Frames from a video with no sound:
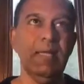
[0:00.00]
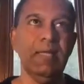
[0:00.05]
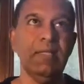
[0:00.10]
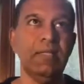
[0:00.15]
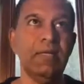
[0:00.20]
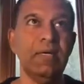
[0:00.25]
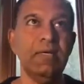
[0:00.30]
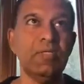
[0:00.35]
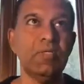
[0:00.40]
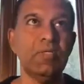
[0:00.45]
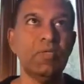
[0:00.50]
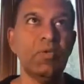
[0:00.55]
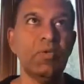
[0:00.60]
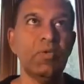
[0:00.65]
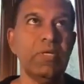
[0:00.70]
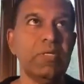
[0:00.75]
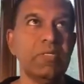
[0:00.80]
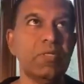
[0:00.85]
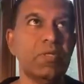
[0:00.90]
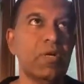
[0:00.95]
The
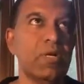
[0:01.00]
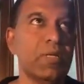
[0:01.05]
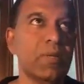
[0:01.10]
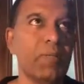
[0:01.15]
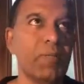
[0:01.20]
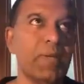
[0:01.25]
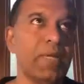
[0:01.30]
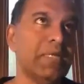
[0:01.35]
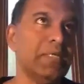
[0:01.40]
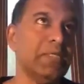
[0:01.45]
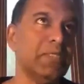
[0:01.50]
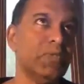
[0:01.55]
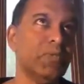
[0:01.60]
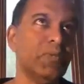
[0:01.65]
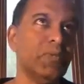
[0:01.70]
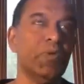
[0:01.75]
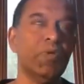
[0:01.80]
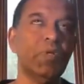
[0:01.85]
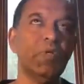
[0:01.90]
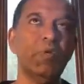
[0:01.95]
story is not the place to
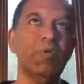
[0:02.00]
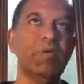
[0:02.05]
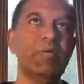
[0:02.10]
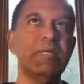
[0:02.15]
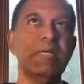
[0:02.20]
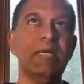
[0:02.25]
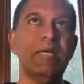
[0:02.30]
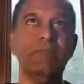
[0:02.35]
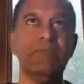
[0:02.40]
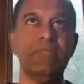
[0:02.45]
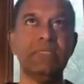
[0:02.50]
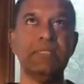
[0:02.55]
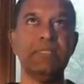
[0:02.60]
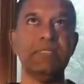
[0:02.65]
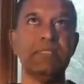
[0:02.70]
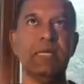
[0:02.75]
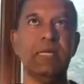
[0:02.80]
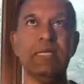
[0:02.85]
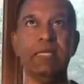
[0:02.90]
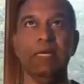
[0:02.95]
put your entire
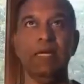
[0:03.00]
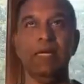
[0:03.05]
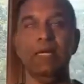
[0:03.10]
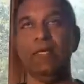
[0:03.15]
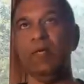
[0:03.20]
business idea.